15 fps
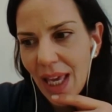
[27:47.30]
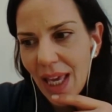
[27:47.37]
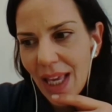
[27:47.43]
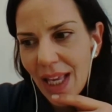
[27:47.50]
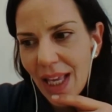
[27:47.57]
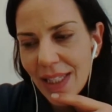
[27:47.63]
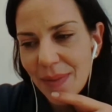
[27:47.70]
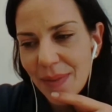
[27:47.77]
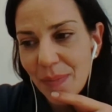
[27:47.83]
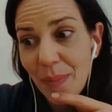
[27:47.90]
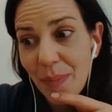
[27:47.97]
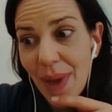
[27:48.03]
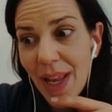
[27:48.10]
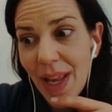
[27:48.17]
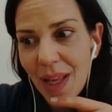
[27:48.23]
and
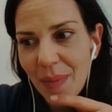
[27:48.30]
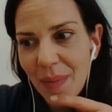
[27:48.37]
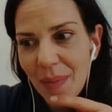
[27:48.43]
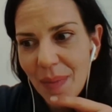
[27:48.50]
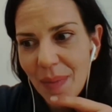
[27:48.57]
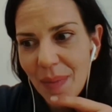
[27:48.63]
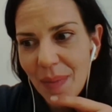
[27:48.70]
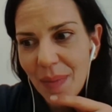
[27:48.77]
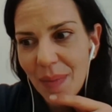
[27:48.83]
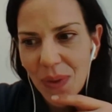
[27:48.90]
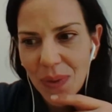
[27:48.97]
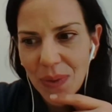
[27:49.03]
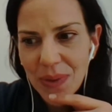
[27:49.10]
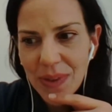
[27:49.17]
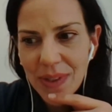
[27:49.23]
many
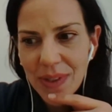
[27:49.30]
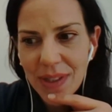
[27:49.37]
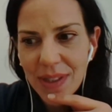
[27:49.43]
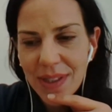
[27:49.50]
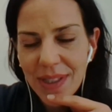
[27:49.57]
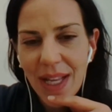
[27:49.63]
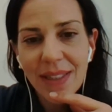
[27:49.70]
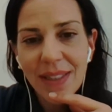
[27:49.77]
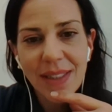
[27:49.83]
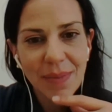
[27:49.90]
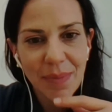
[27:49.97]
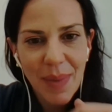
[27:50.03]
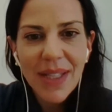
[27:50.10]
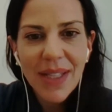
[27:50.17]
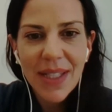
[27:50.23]
schools sent
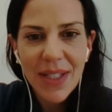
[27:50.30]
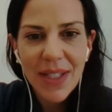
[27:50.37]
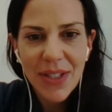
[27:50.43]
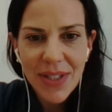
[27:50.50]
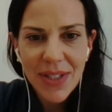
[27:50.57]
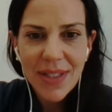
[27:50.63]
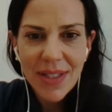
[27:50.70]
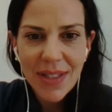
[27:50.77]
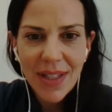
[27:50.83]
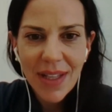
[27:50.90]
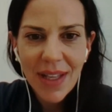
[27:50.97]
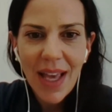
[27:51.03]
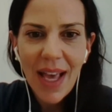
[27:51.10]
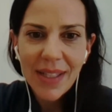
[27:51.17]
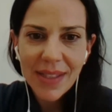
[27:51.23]
messages
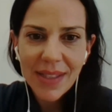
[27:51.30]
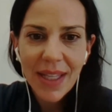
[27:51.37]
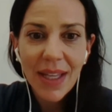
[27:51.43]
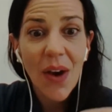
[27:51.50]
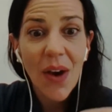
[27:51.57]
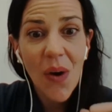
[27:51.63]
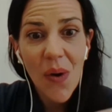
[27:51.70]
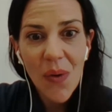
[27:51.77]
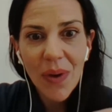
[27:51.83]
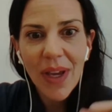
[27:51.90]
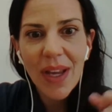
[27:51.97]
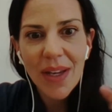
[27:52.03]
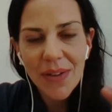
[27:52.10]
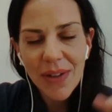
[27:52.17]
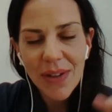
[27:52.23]
asking, oh,
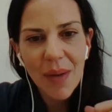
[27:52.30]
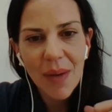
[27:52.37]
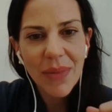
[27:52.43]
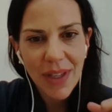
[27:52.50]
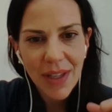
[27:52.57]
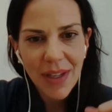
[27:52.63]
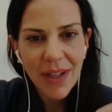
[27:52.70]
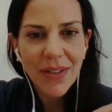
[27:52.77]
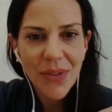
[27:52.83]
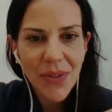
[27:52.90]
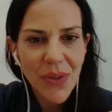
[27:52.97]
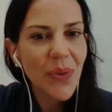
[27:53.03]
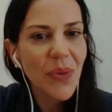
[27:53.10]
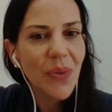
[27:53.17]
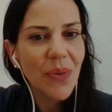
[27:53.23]
can you come here
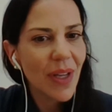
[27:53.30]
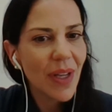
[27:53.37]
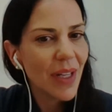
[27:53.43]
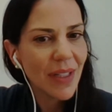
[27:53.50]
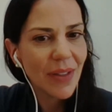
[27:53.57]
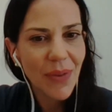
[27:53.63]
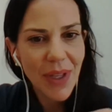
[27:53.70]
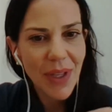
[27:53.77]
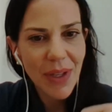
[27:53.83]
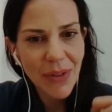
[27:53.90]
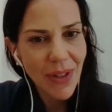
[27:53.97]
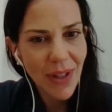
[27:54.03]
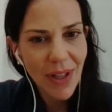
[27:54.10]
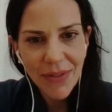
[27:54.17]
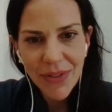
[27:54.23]
too, and we
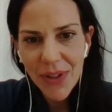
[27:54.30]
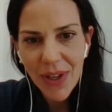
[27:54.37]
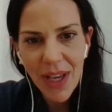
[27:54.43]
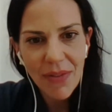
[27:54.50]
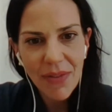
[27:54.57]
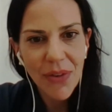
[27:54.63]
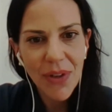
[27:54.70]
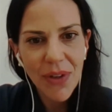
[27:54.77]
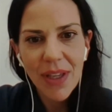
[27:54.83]
would love to have you,